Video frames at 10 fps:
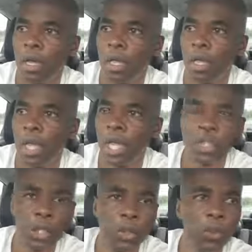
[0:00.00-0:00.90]

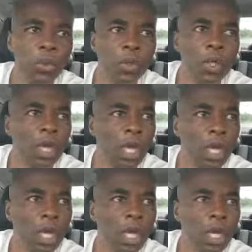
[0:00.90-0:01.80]
into
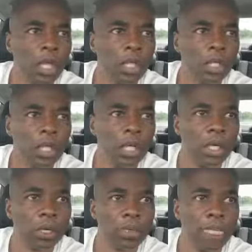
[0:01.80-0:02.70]

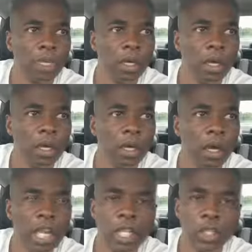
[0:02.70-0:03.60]

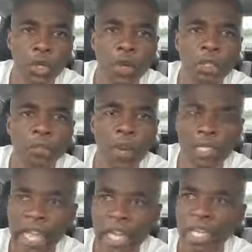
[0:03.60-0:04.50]
an insurance.
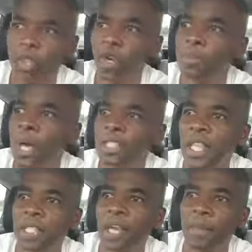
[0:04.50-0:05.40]
It's like an insurance policy
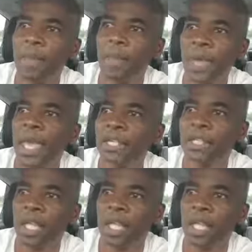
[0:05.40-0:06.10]
that the company pays